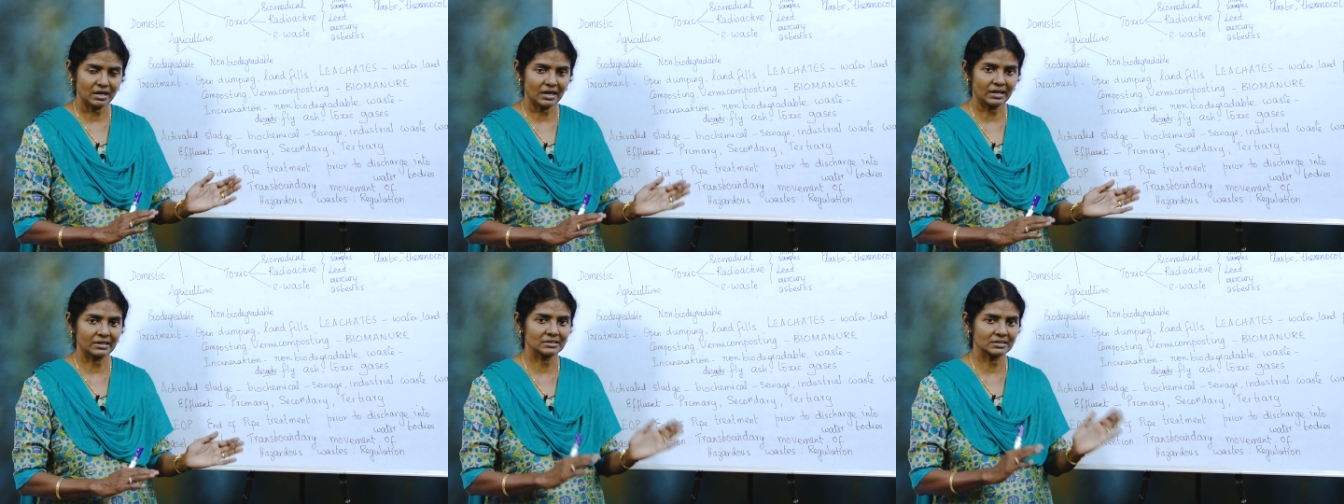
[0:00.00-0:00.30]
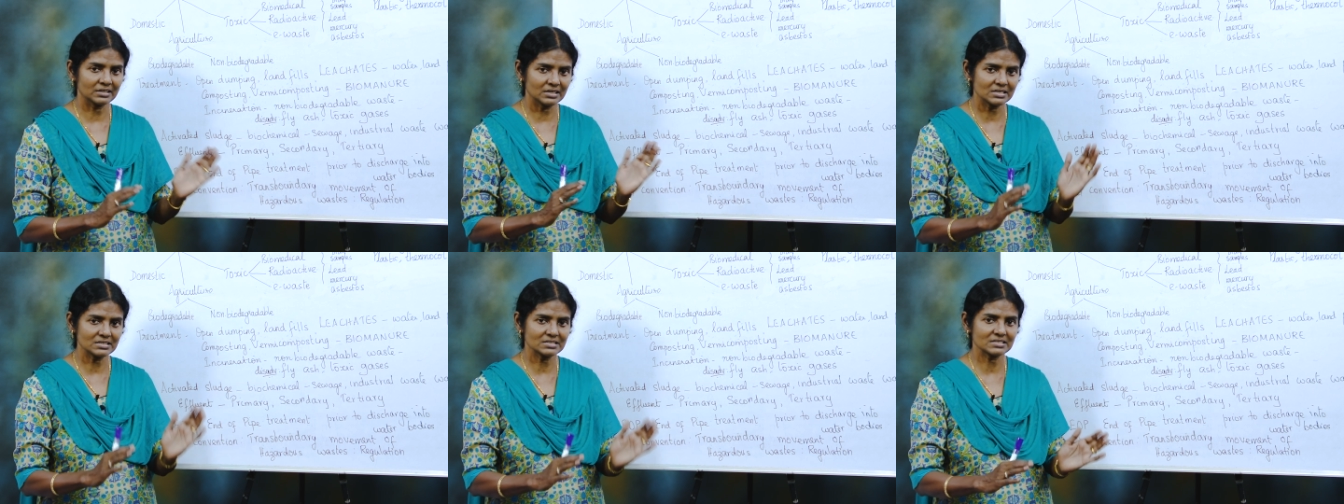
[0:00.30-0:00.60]
and
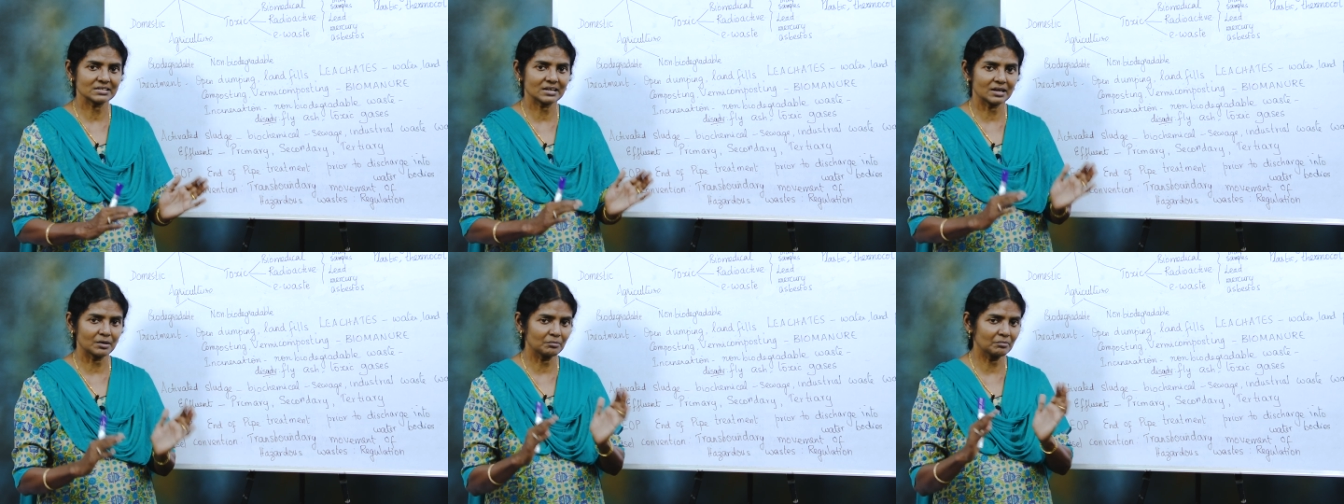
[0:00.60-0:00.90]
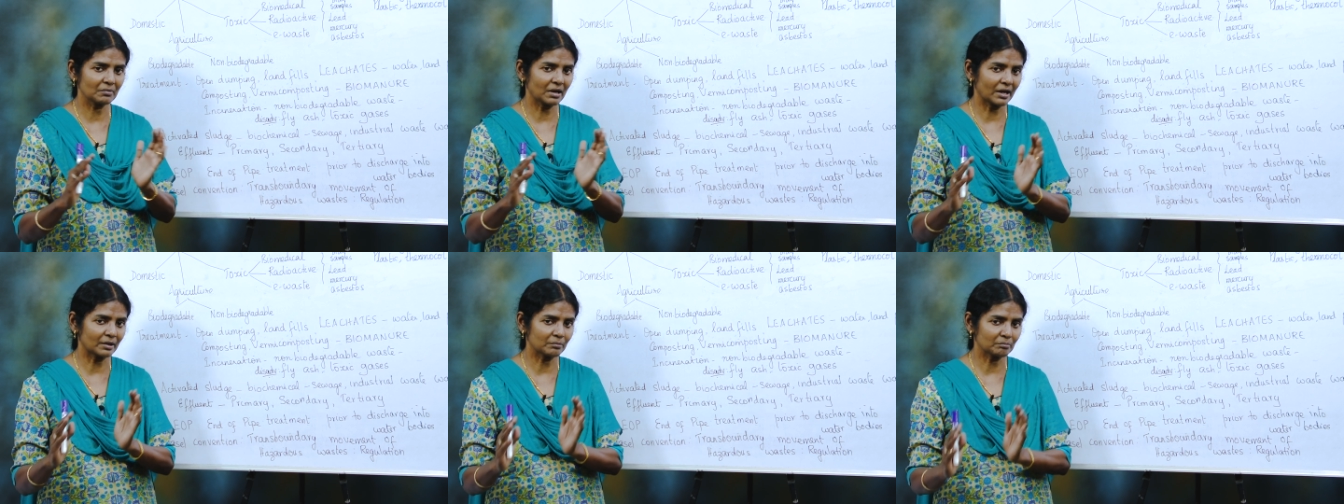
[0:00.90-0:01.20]
these
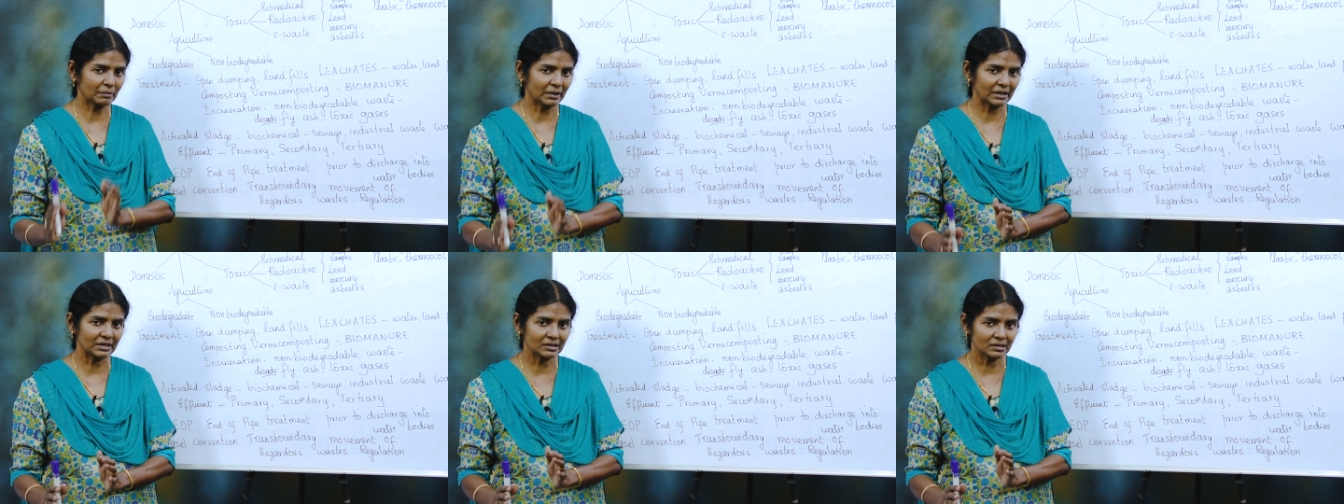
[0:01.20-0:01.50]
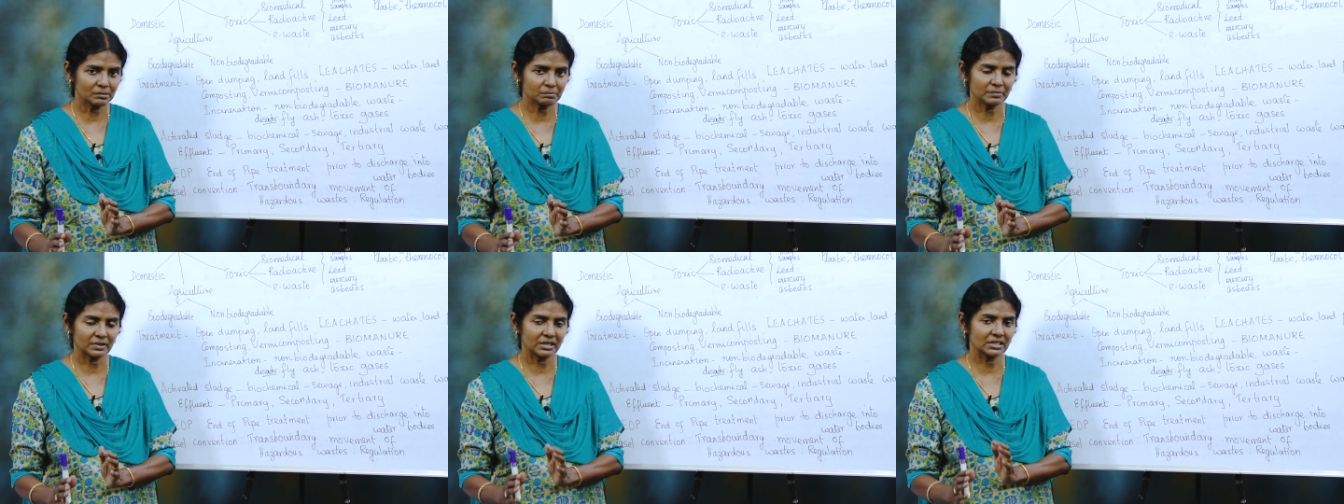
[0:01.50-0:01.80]
come and pile
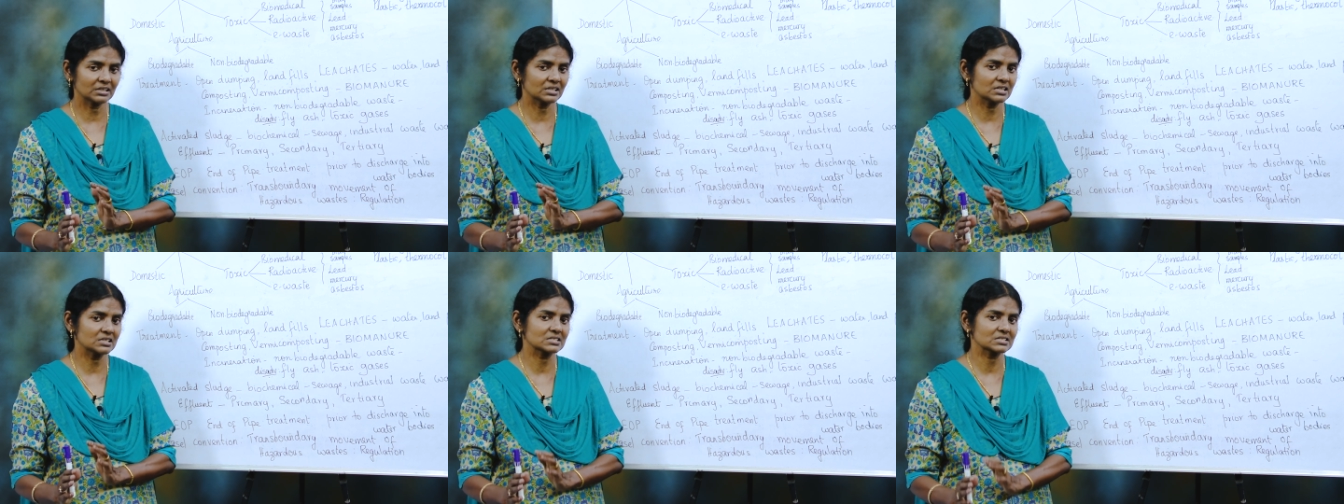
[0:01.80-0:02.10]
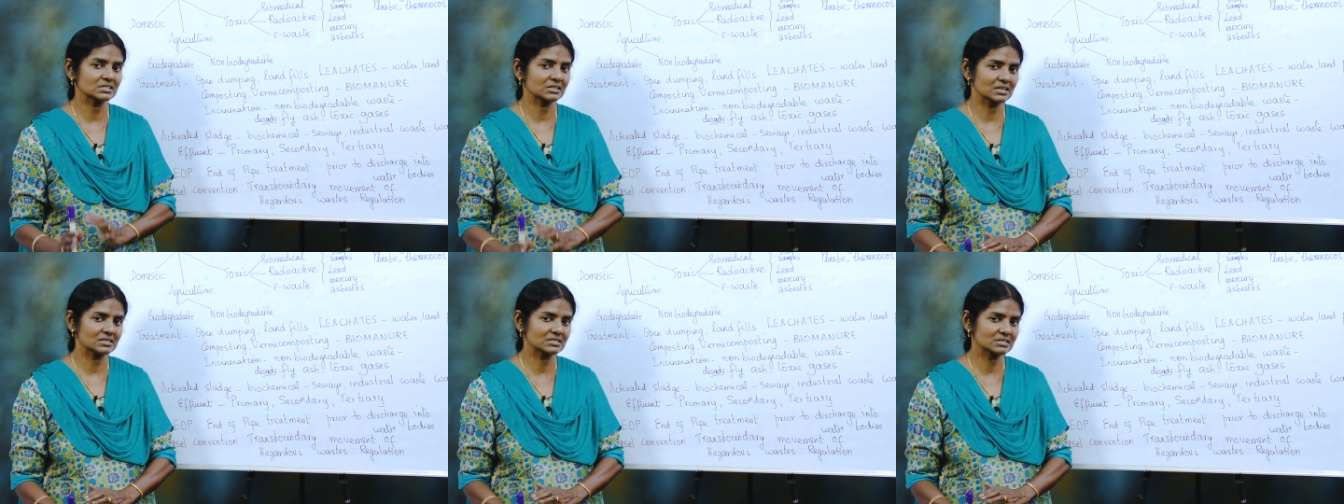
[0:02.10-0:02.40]
up in
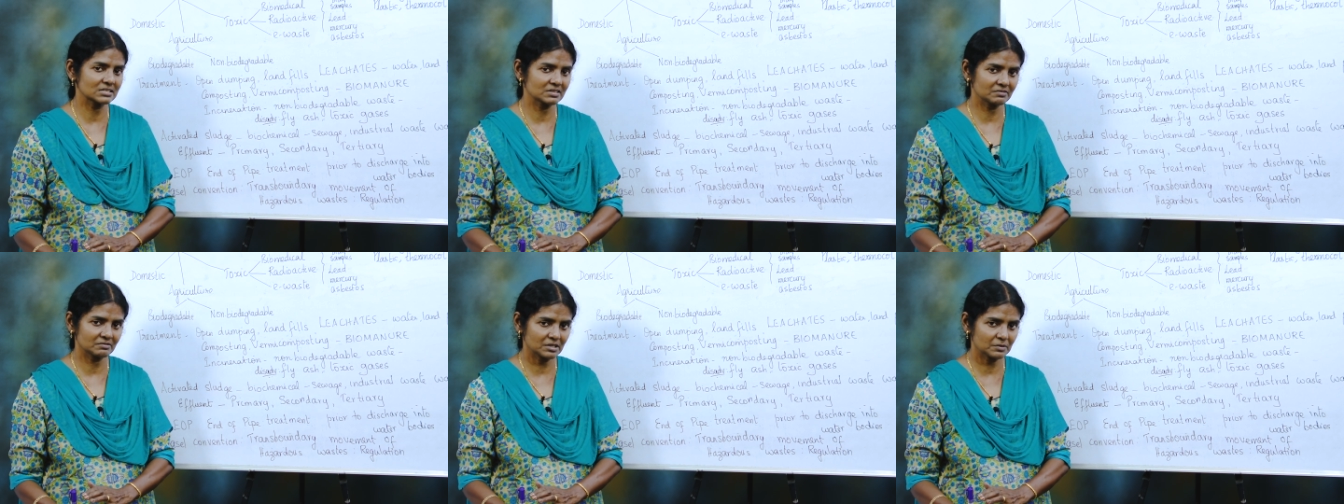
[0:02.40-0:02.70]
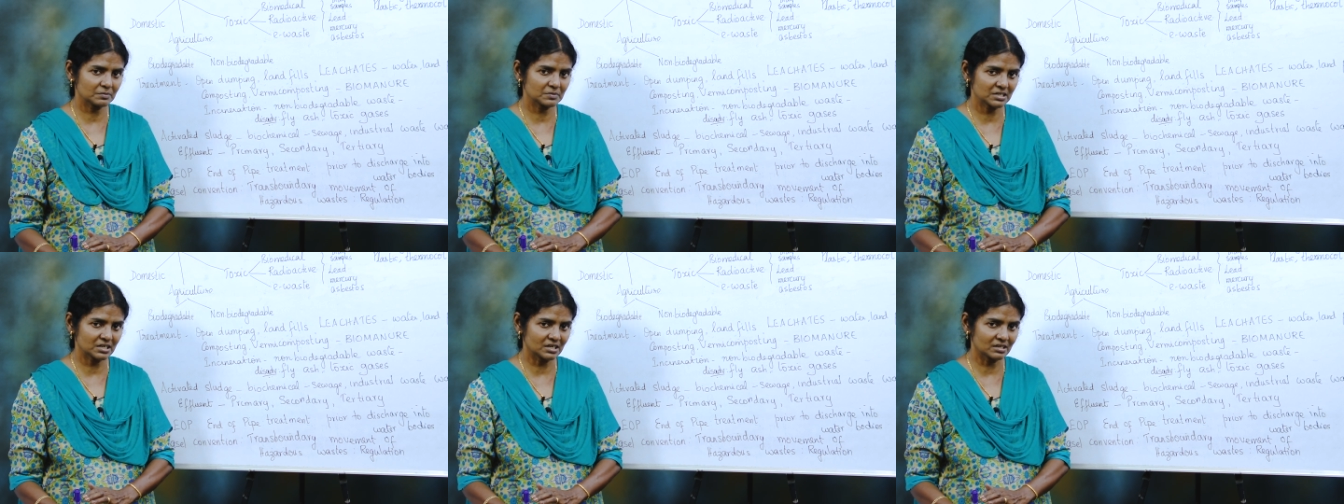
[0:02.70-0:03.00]
these less
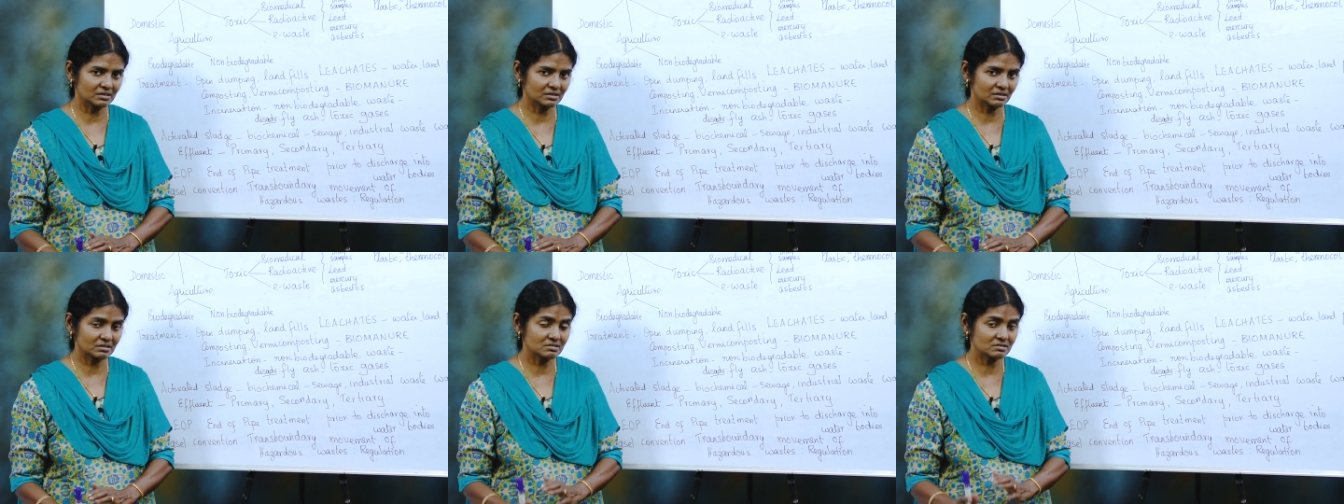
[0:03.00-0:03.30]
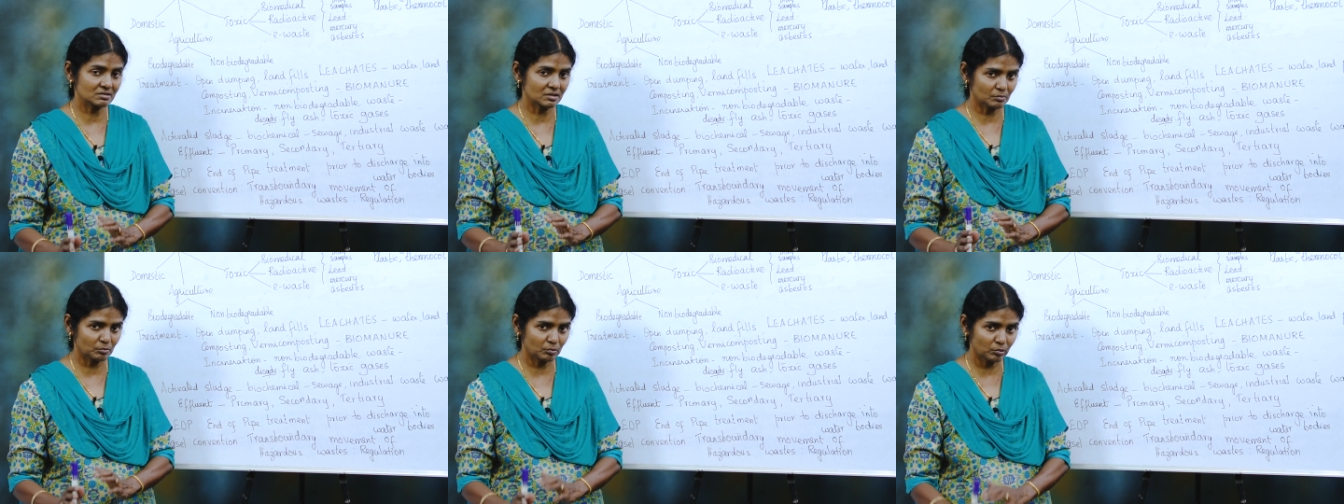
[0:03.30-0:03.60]
developed countries
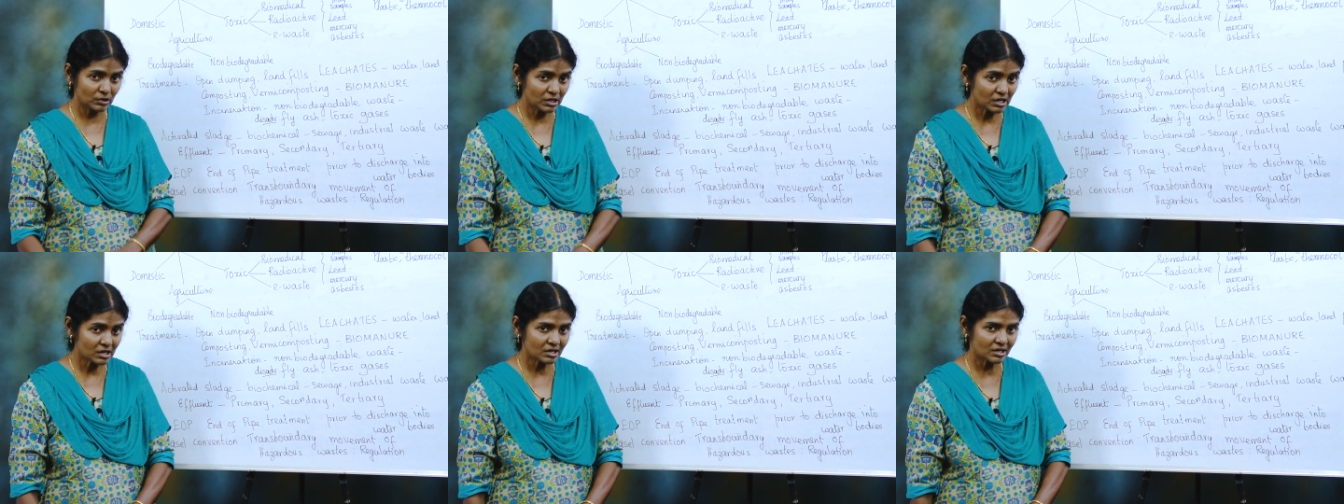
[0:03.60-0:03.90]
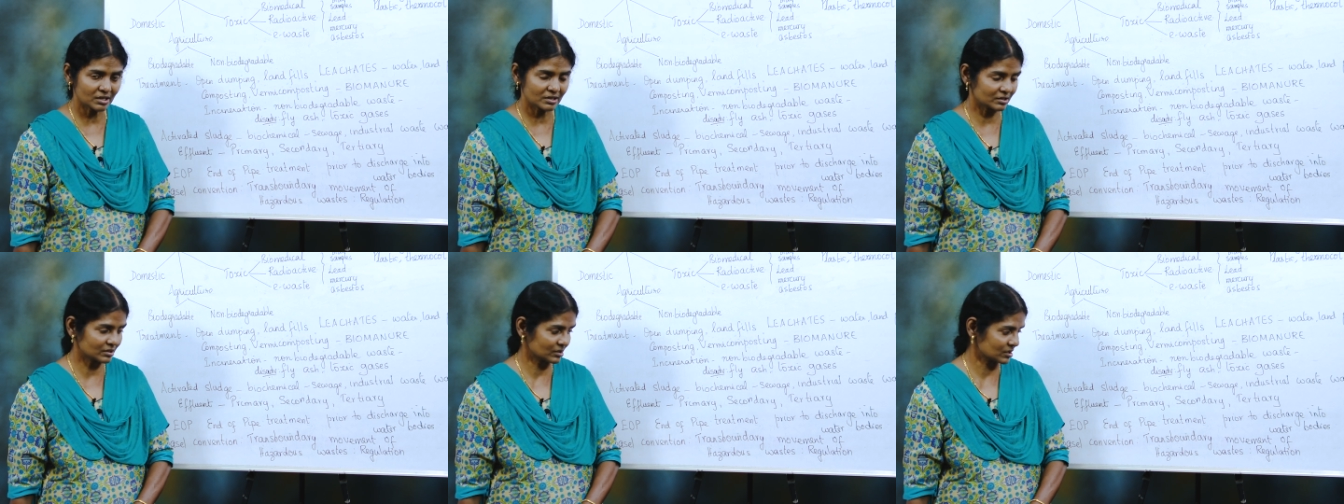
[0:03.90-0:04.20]
or poor
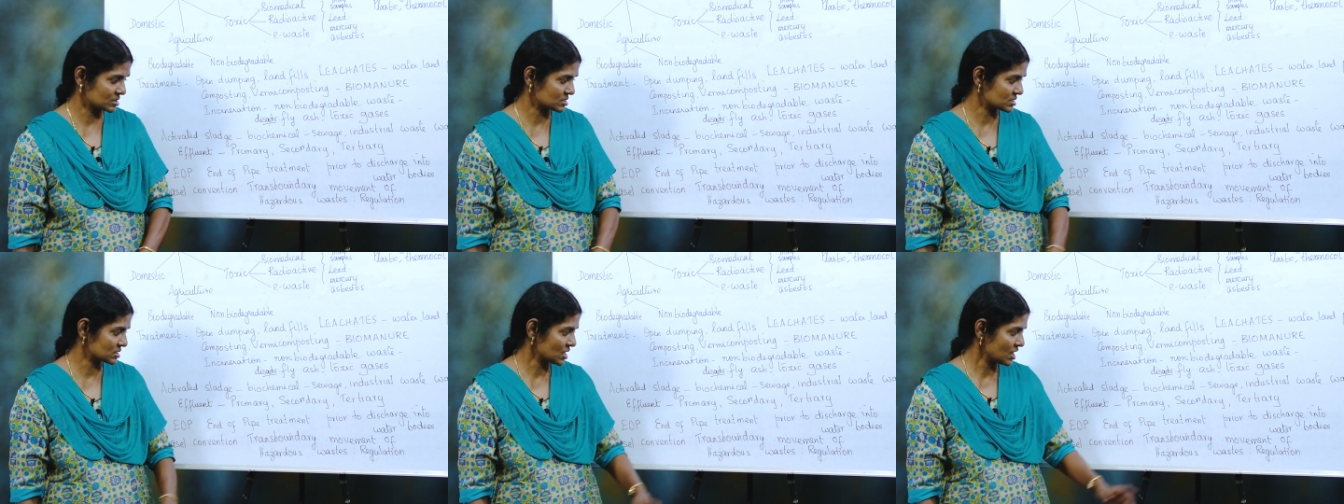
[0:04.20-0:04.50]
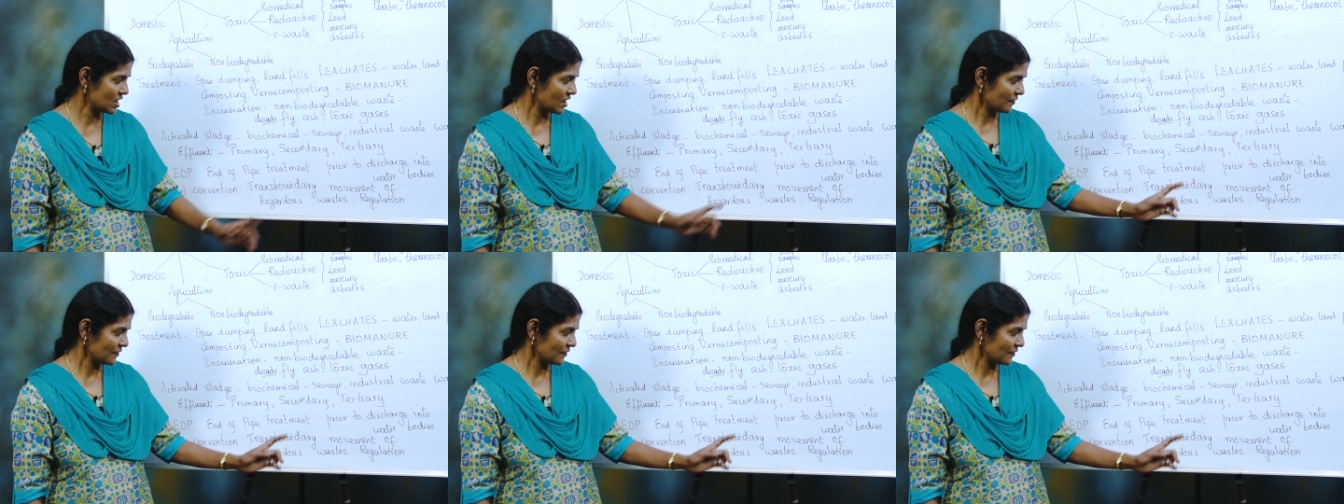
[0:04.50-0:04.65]
countries